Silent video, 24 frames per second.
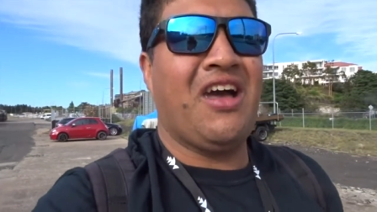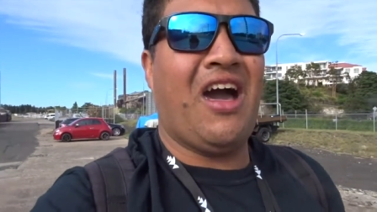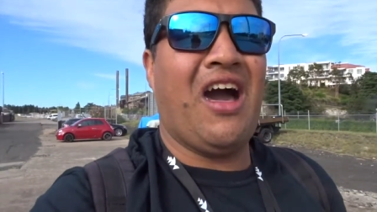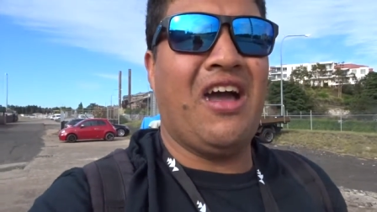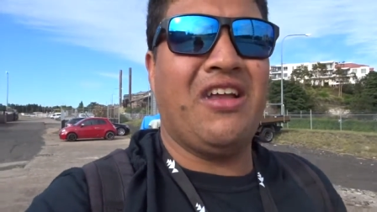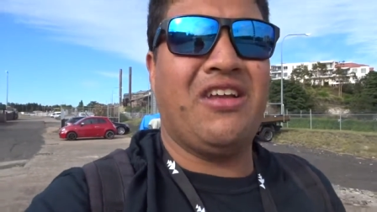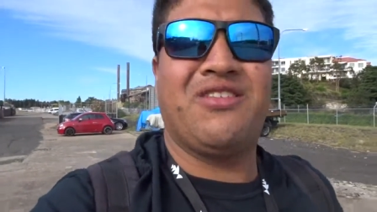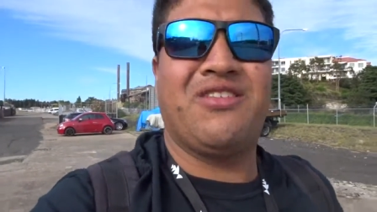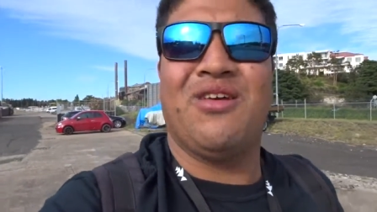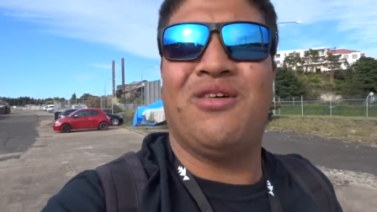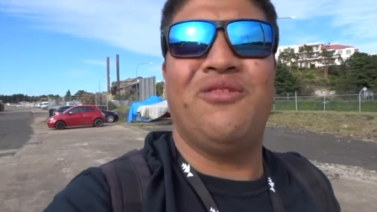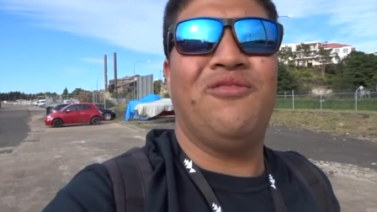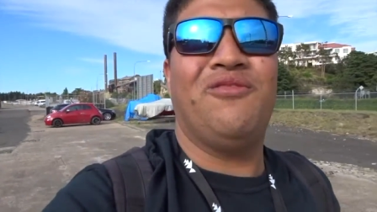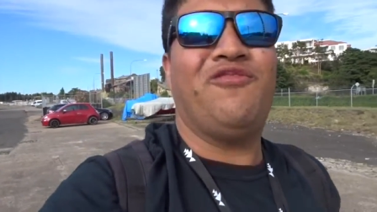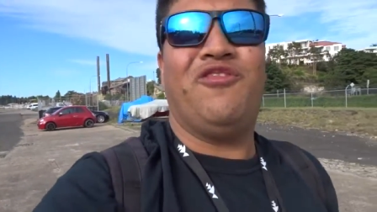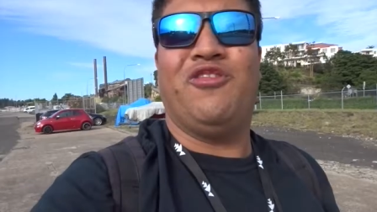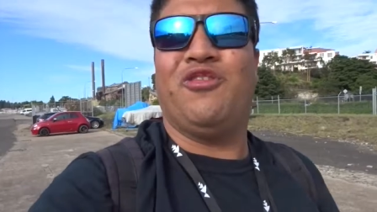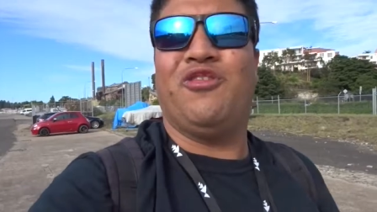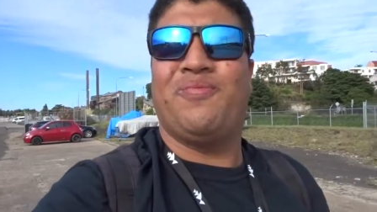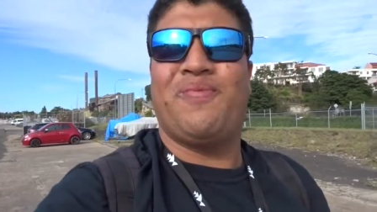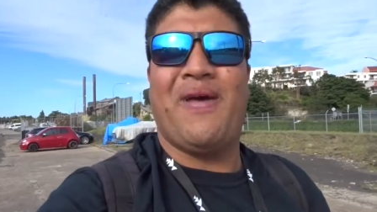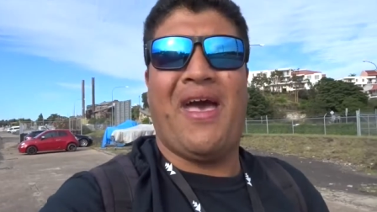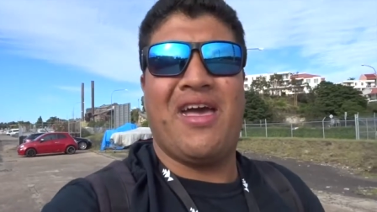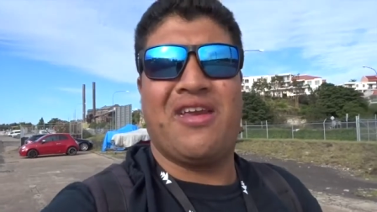I don't
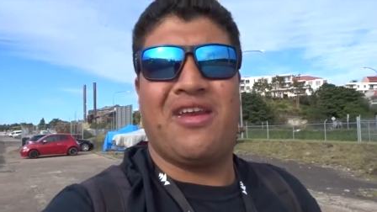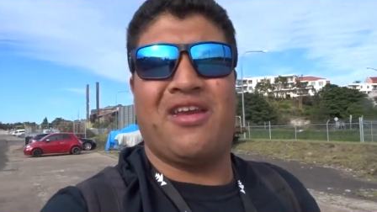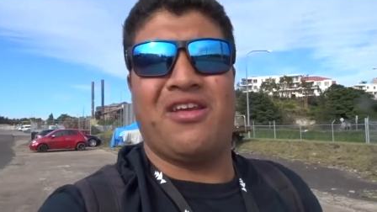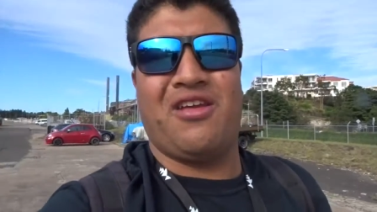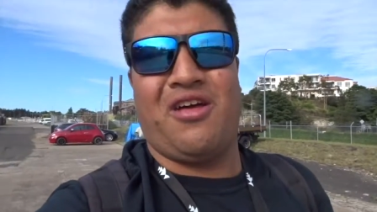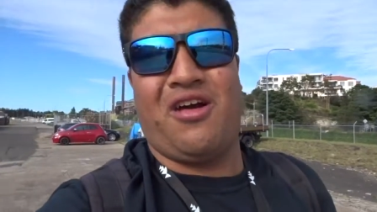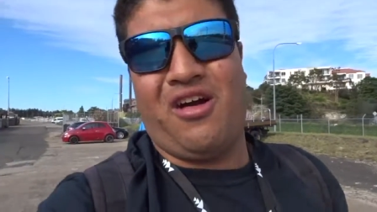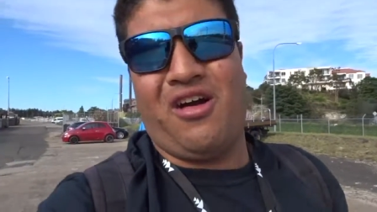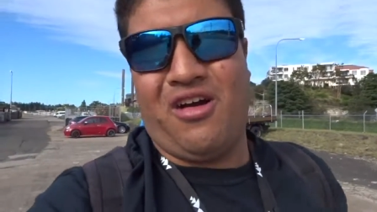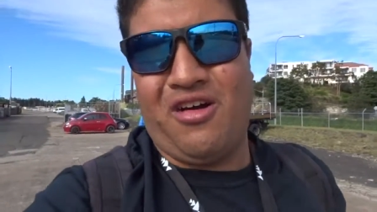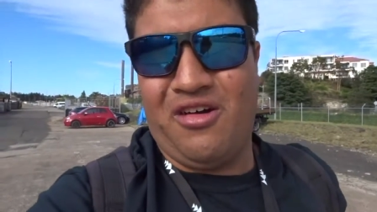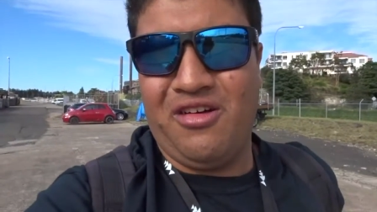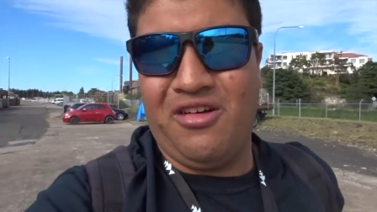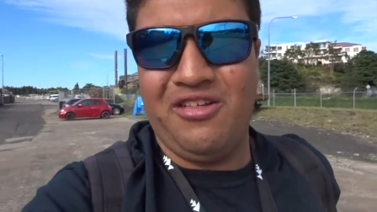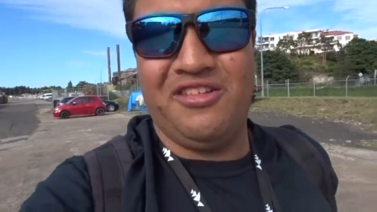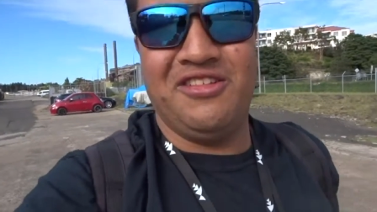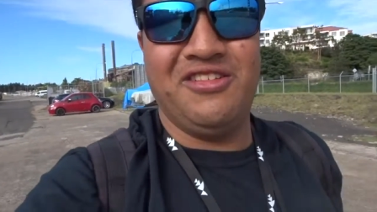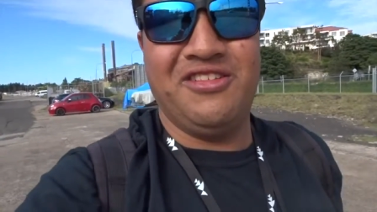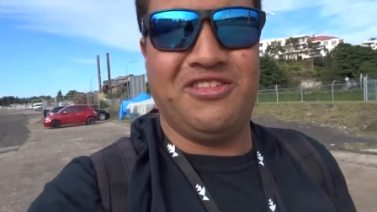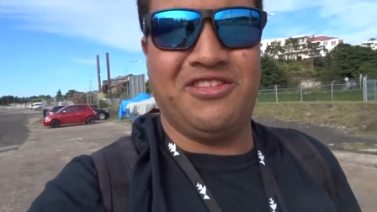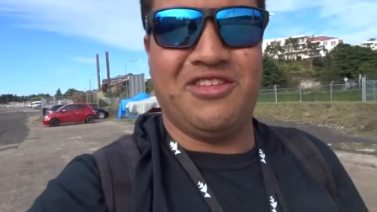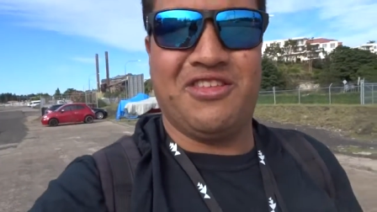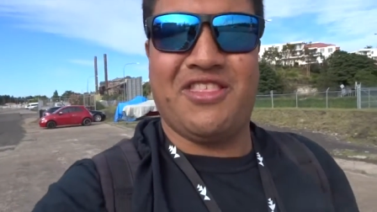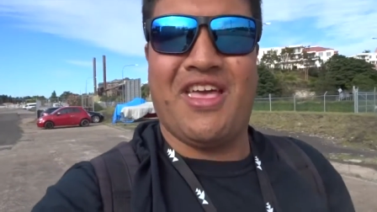feel bad at all.
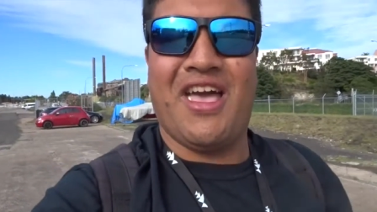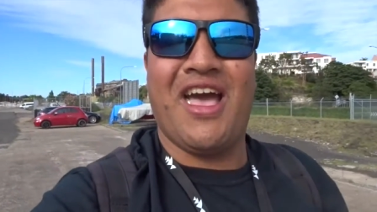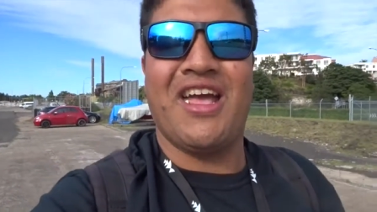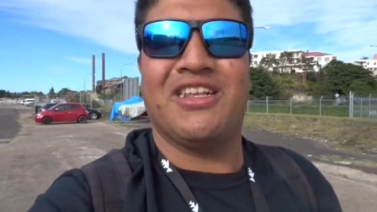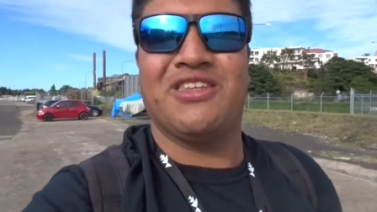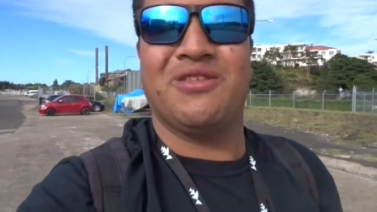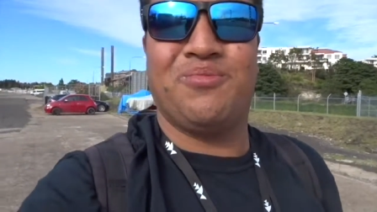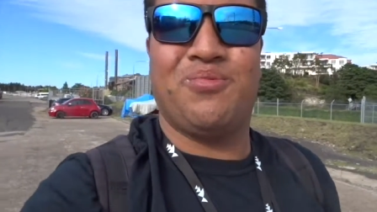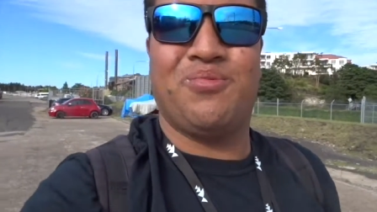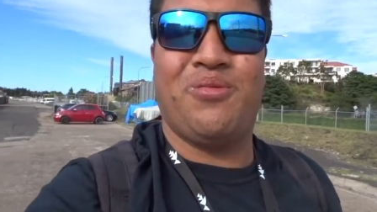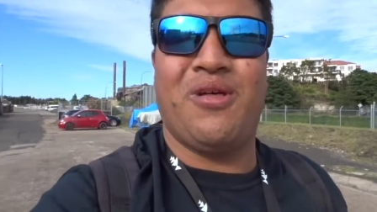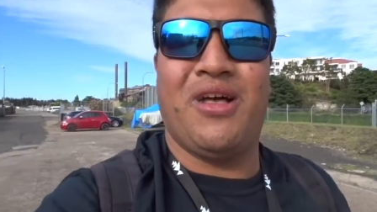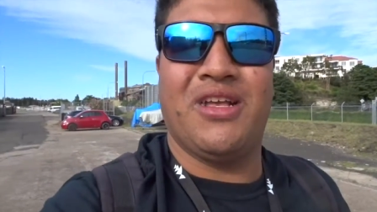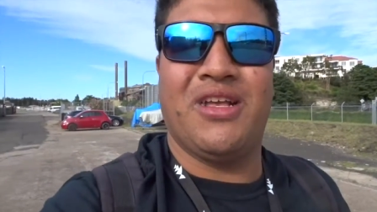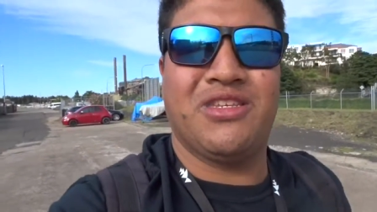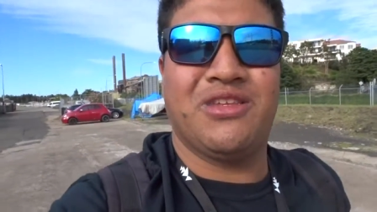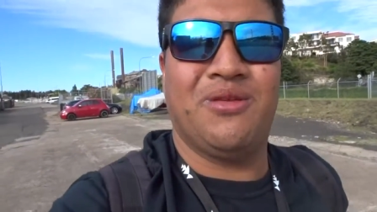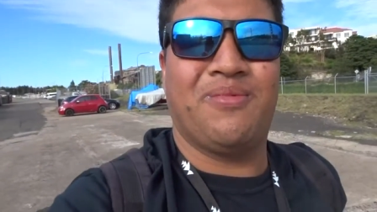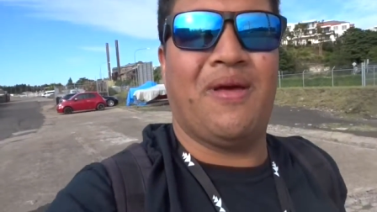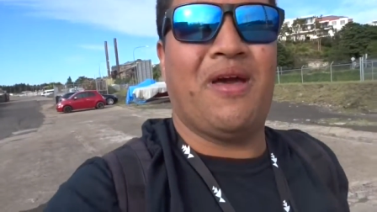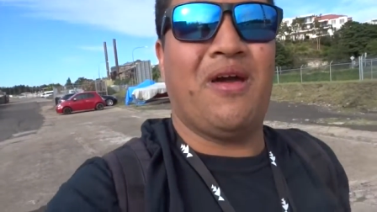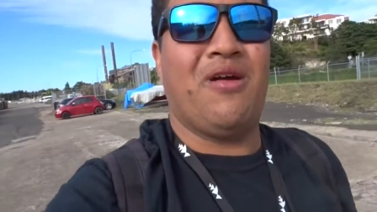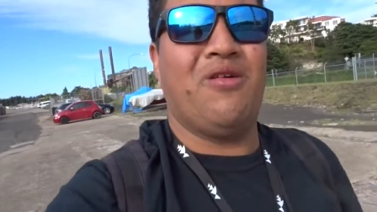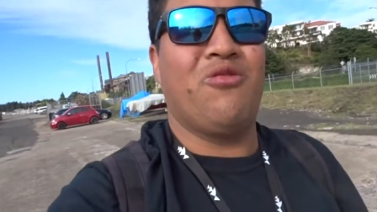So that's a plus
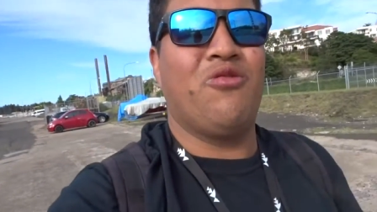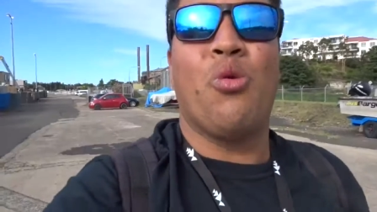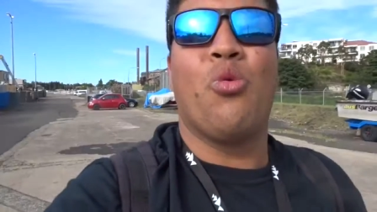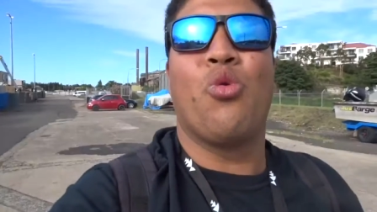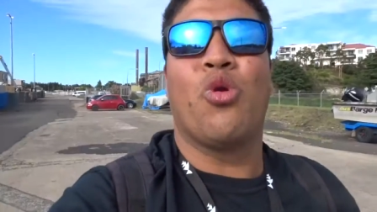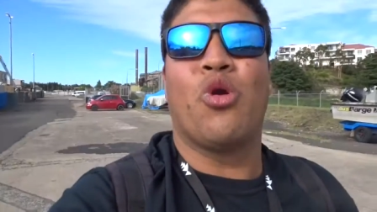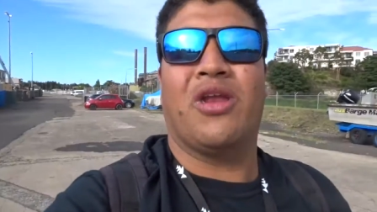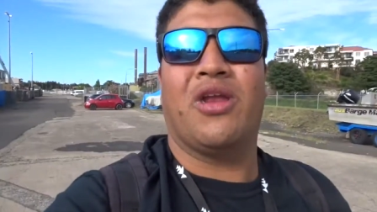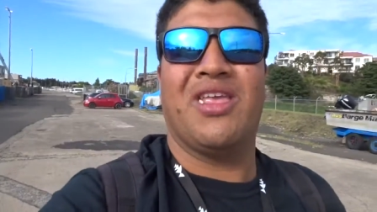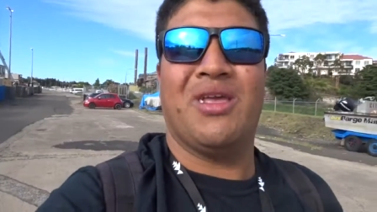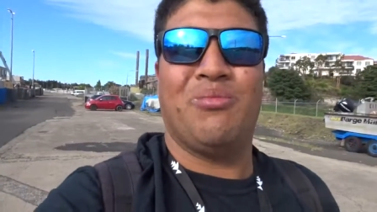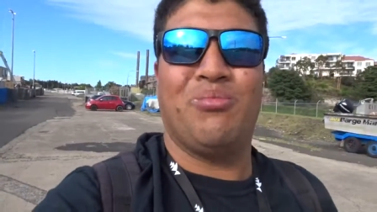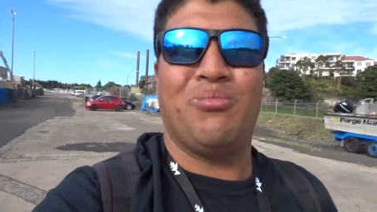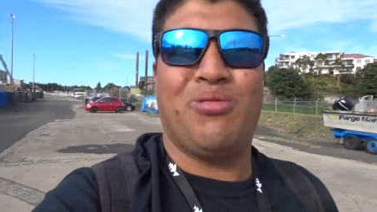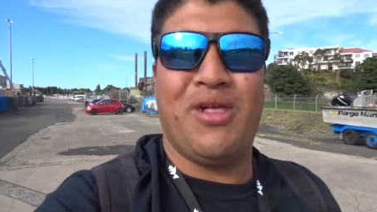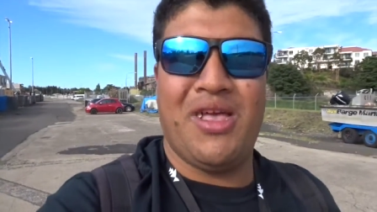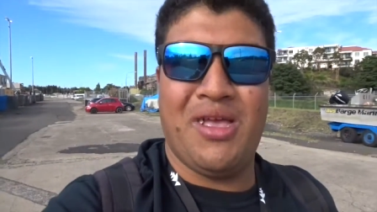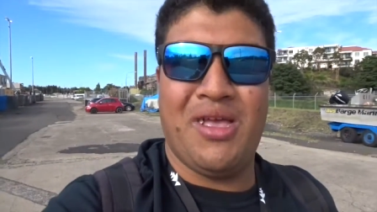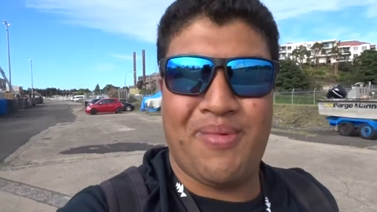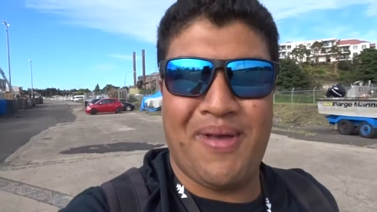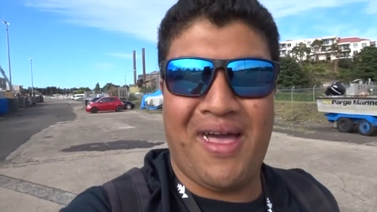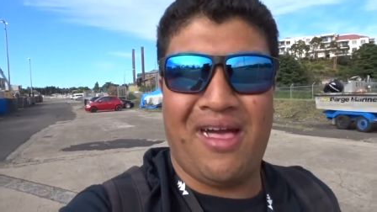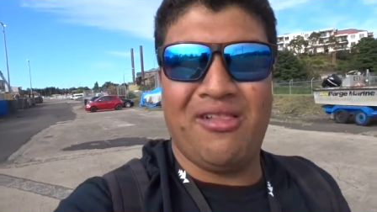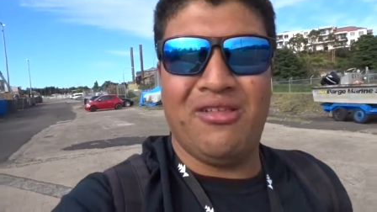about work and
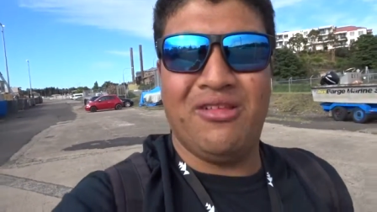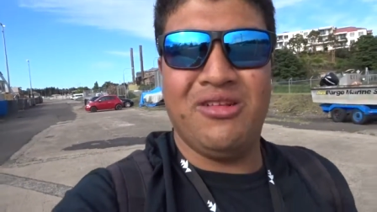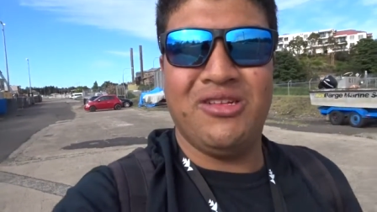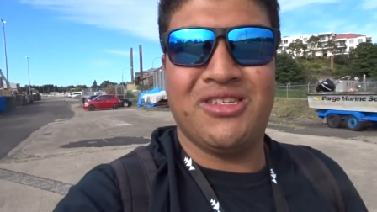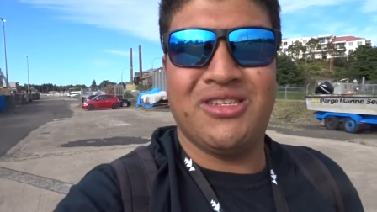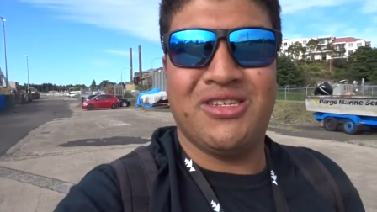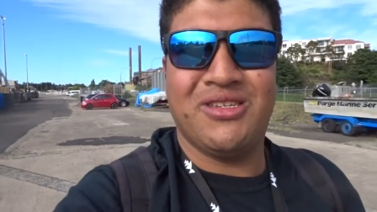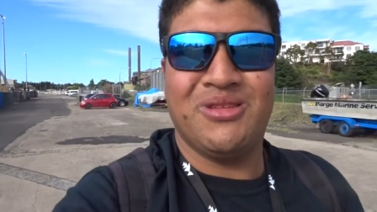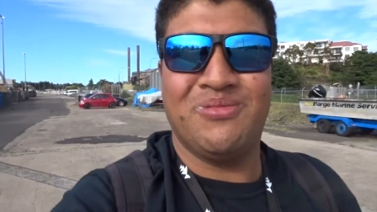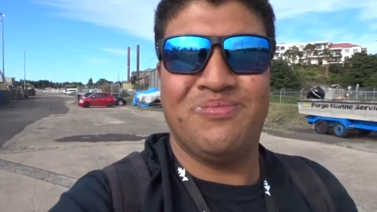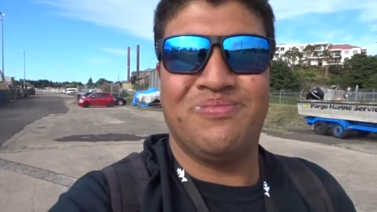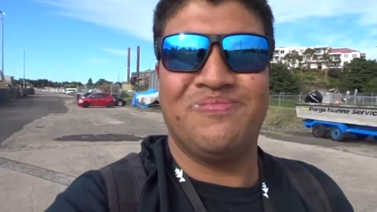play balance.